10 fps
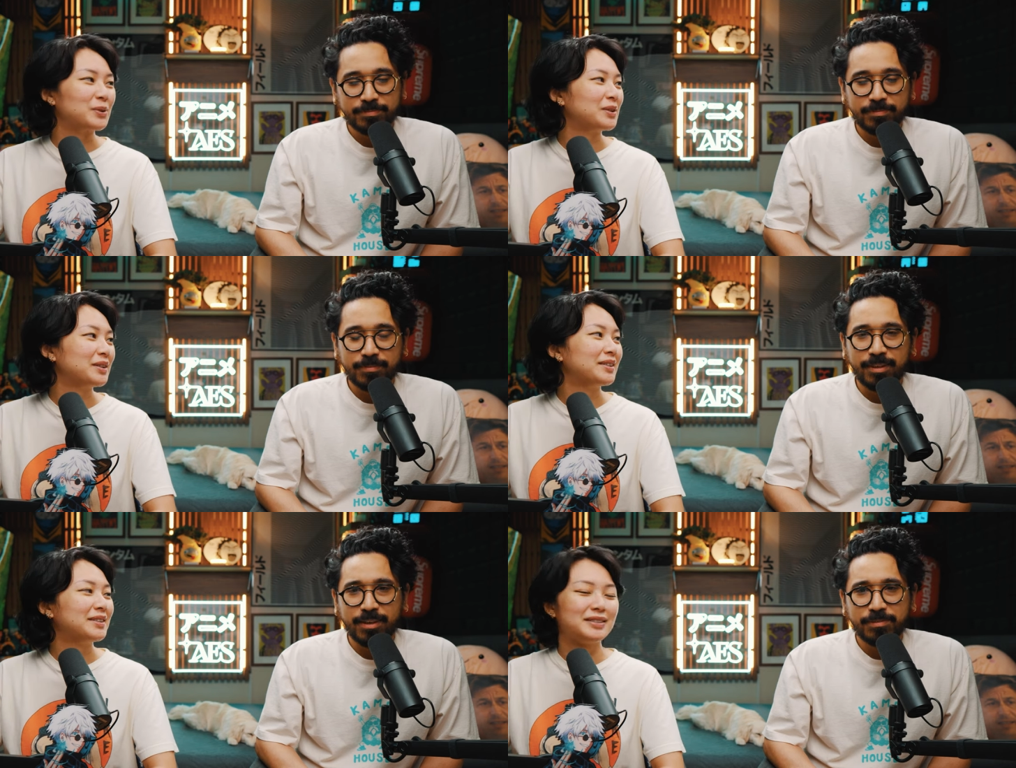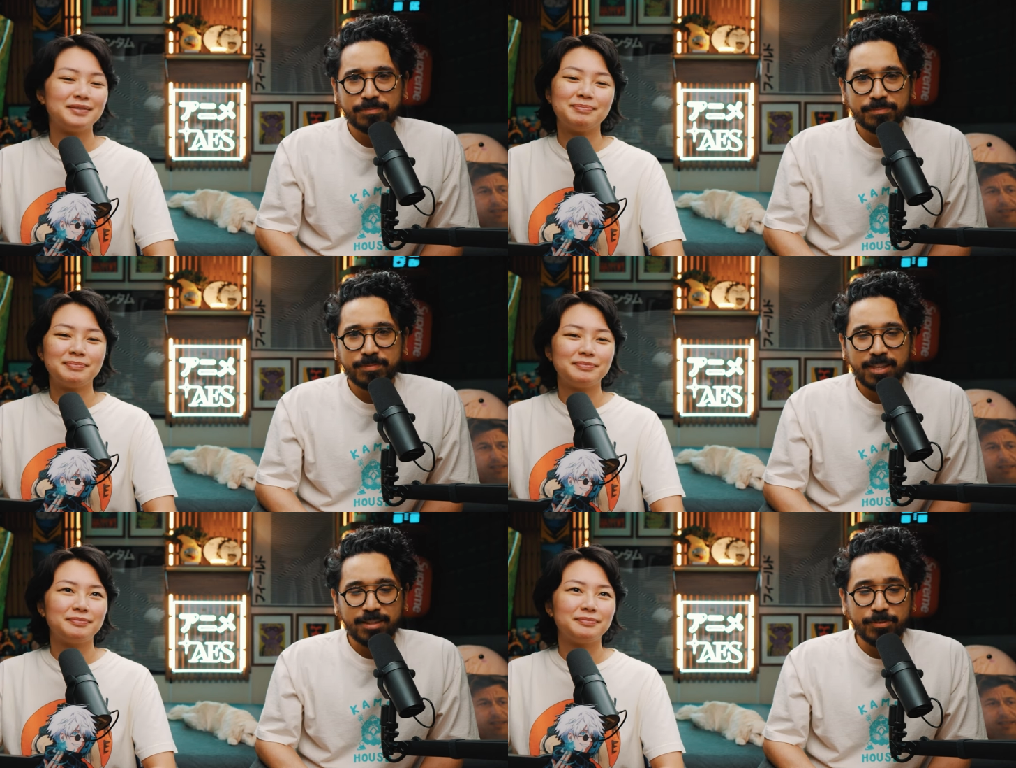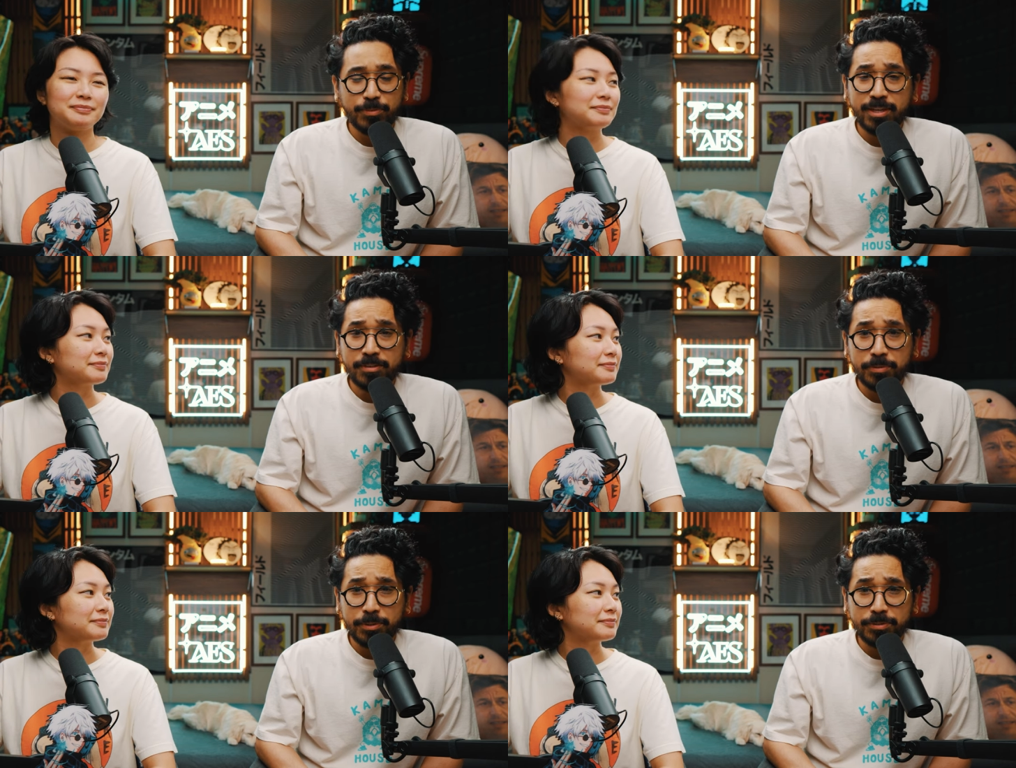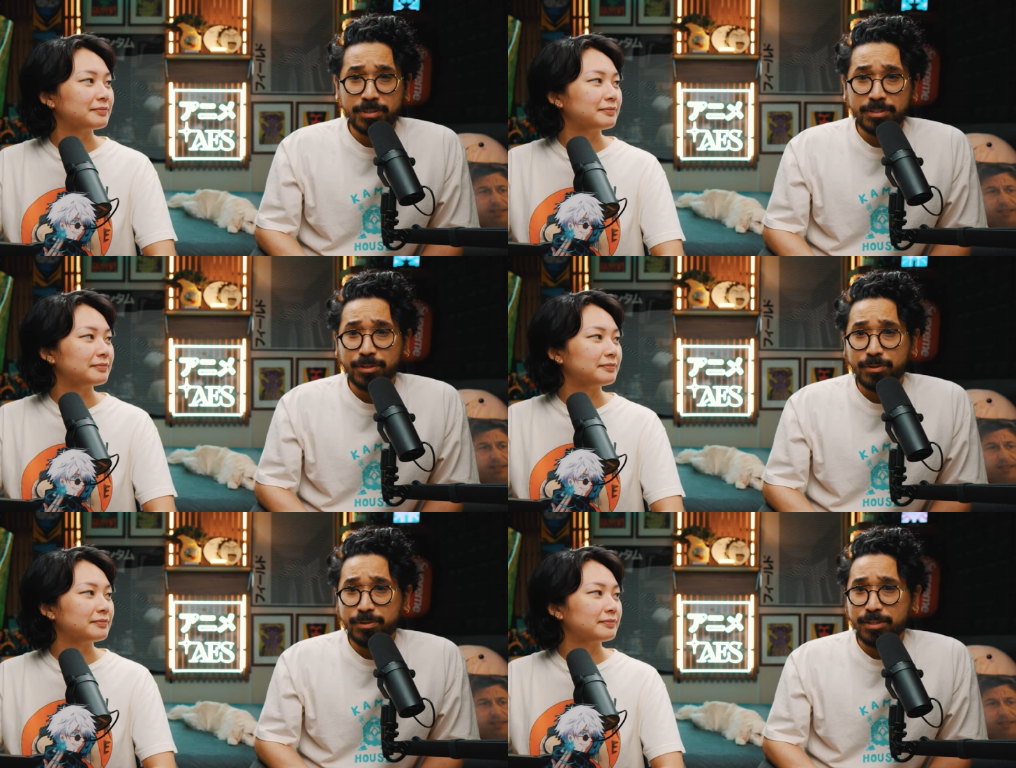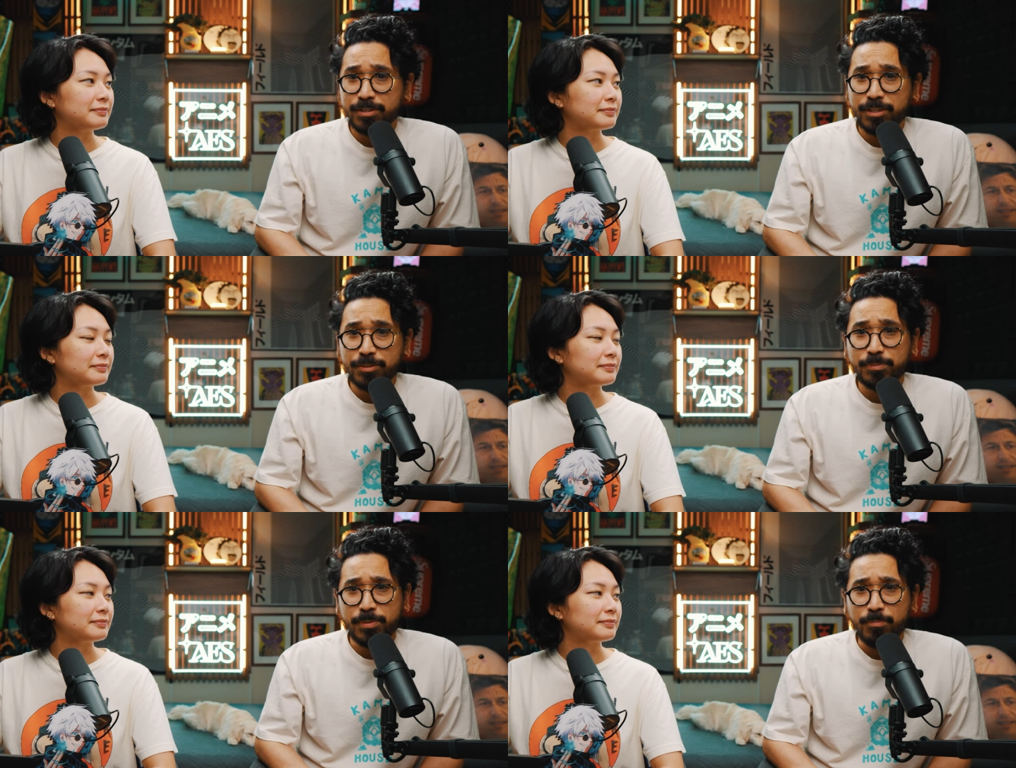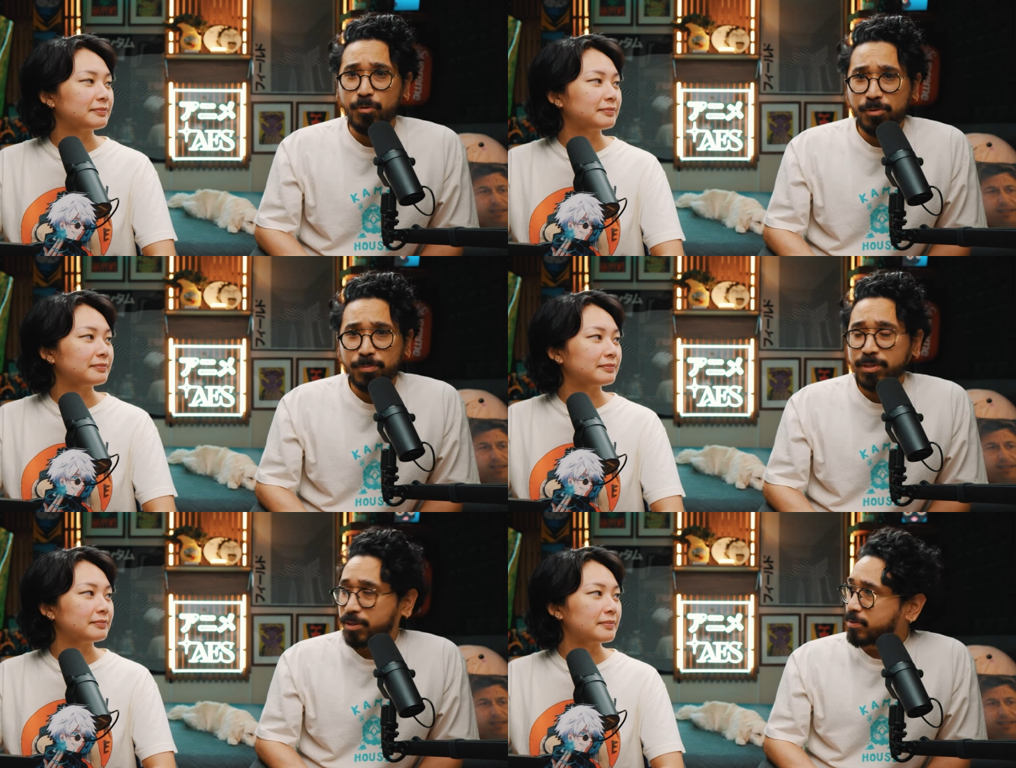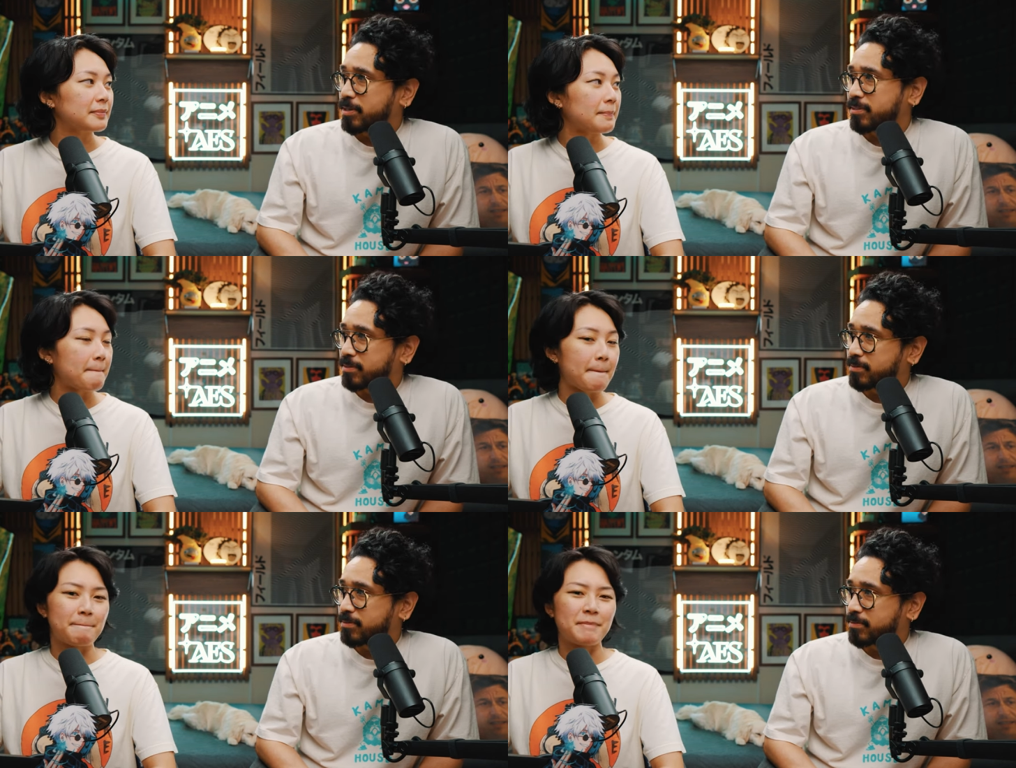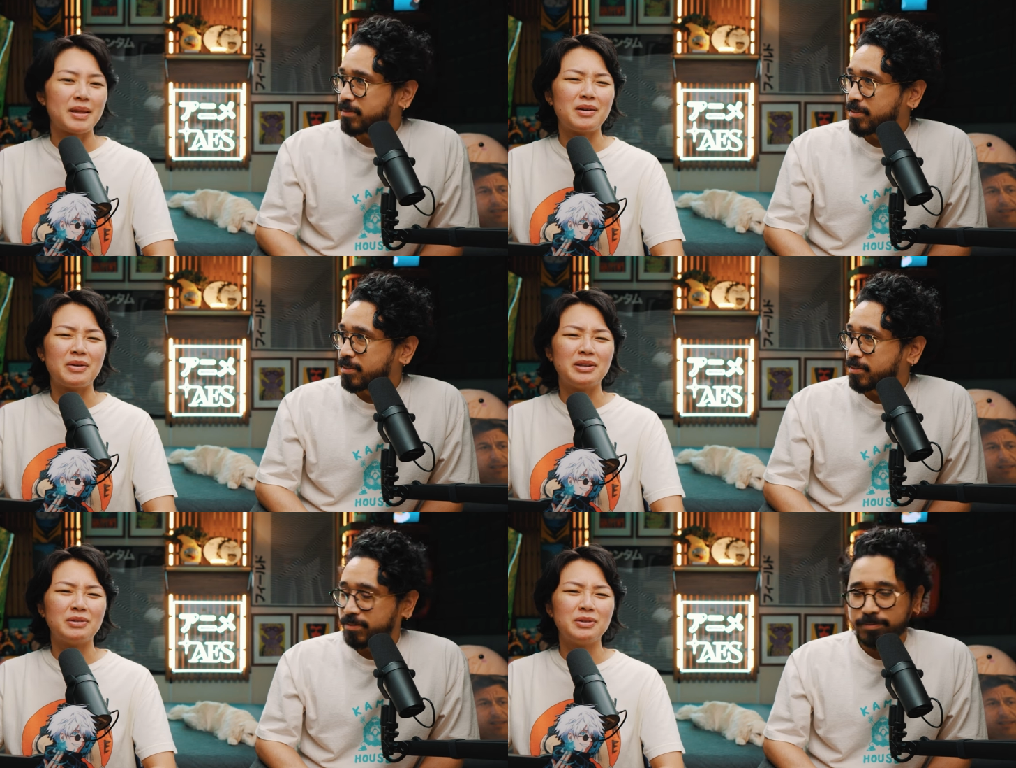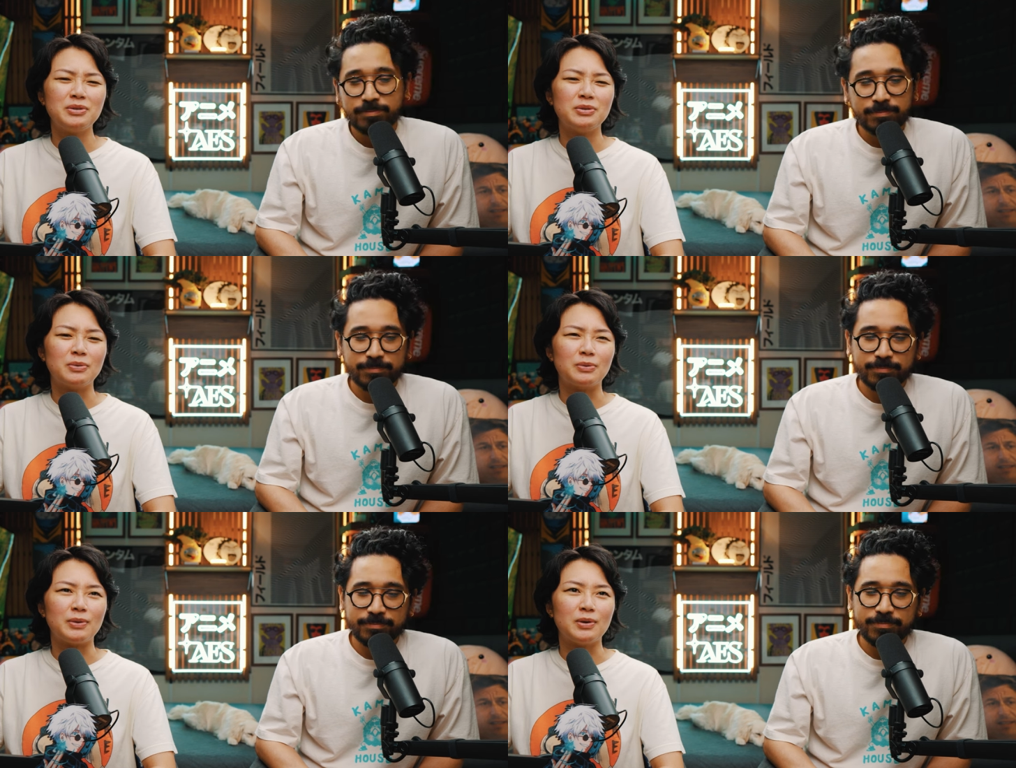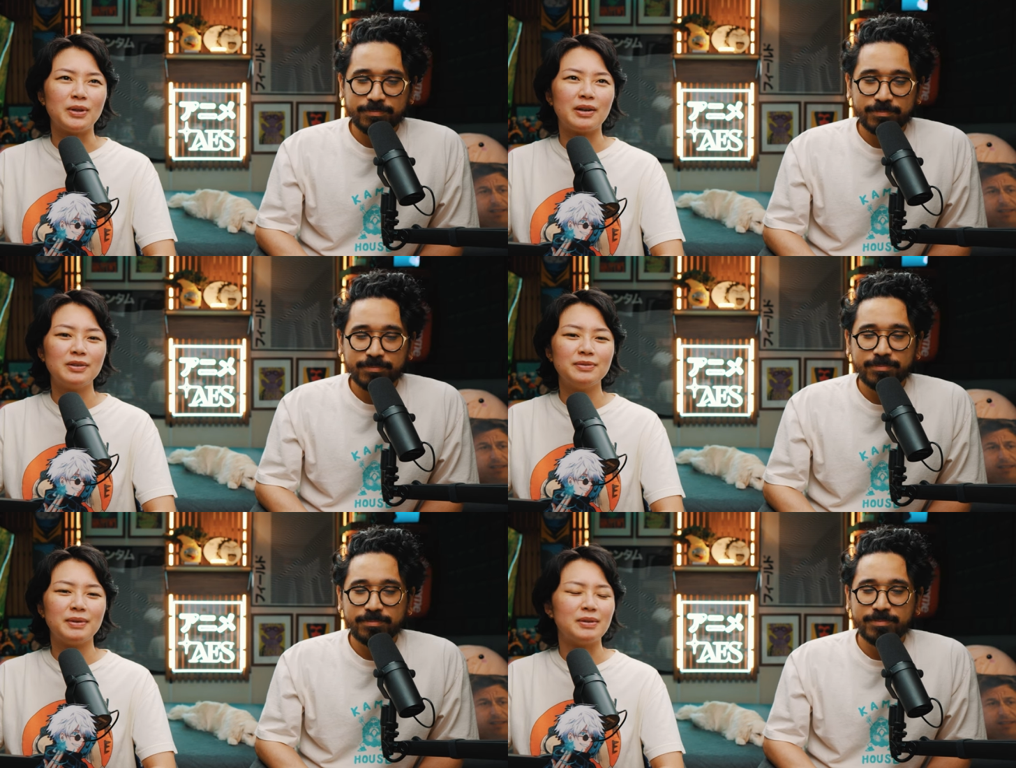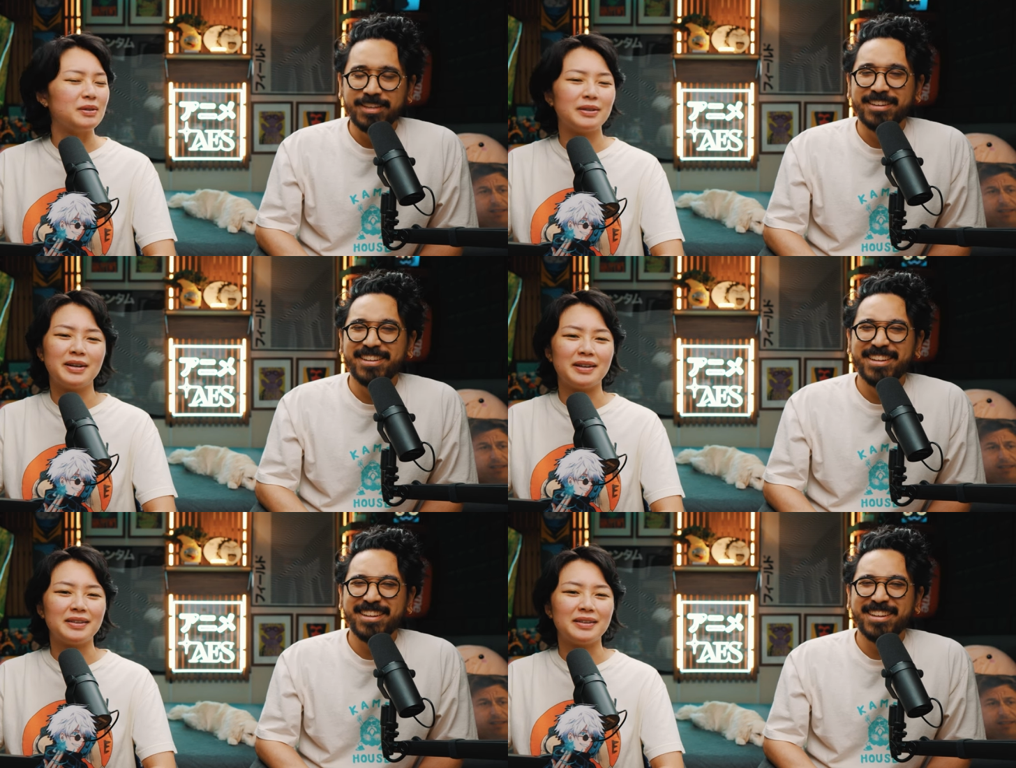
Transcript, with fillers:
Speaker 1: Yeah, and then we we also got to learn a little bit more about Logan.
Speaker 2: Oh, I know this is so gross. Like, oh, God,